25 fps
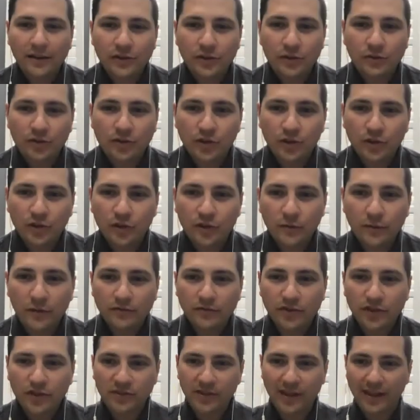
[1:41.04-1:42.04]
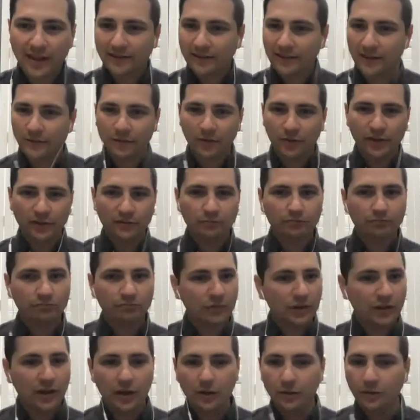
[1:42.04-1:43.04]
YouTube of just like different,
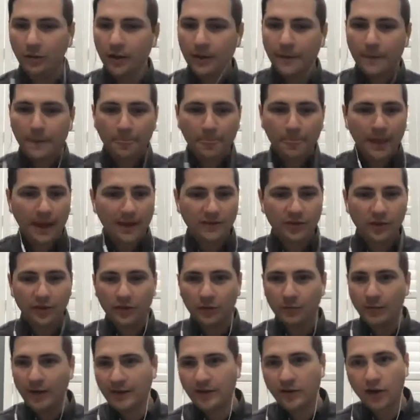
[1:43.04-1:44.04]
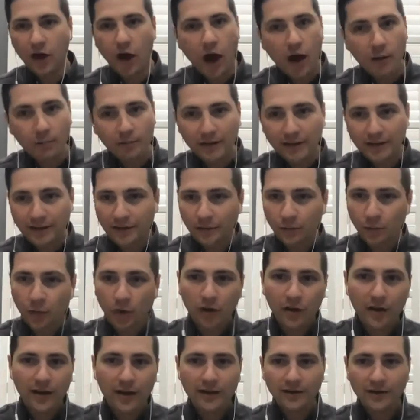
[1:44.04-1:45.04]
I saw you made an omelet in
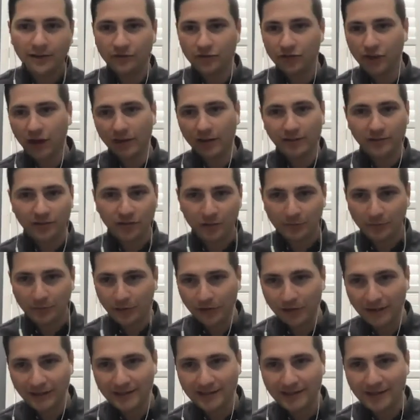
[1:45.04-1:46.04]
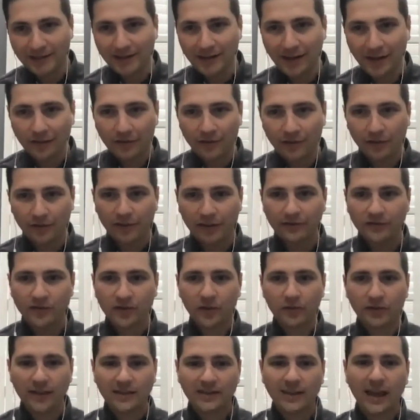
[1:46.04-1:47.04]
one and chocolate chip cookies in another. And
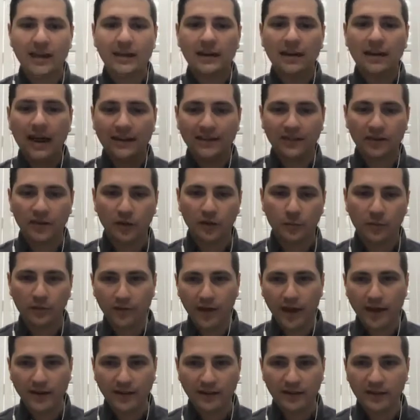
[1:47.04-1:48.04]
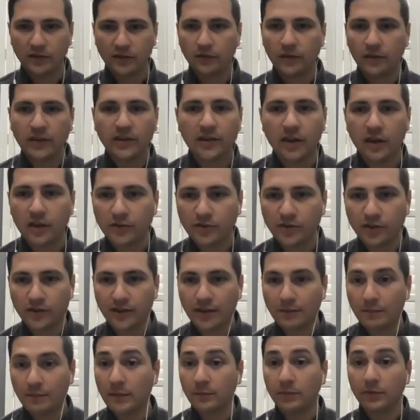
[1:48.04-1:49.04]
so that's kind of nice that you're providing these videos so
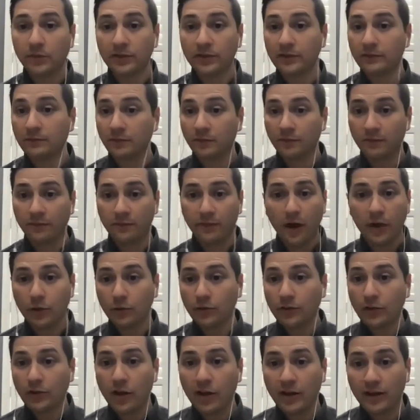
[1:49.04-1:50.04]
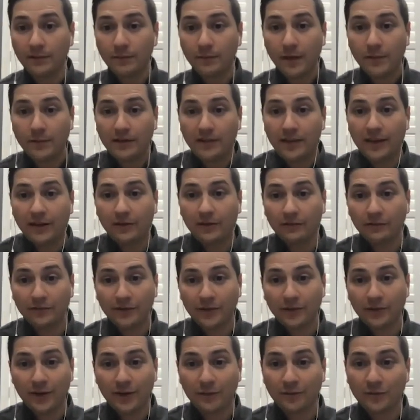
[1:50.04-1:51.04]
that people can follow along. Maybe they don't
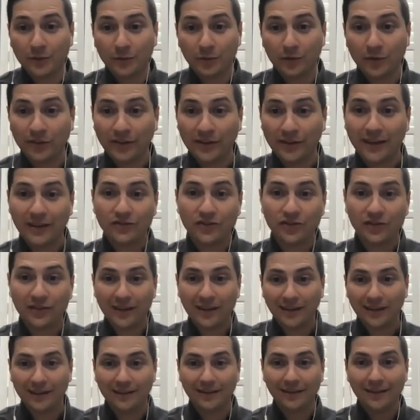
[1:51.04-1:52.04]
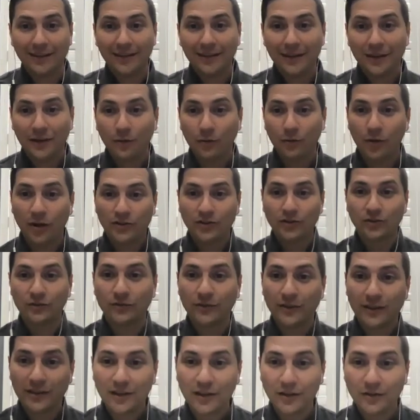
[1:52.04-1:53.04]
feel comfortable in the kitchen. They can watch your
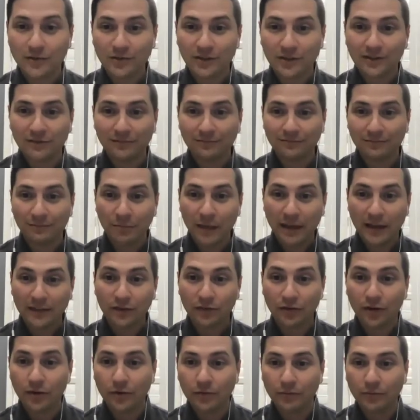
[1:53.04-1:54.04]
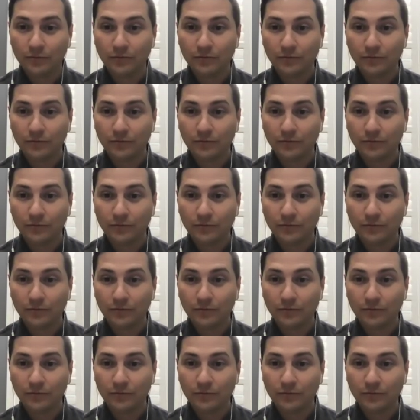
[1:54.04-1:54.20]
videos and make their own.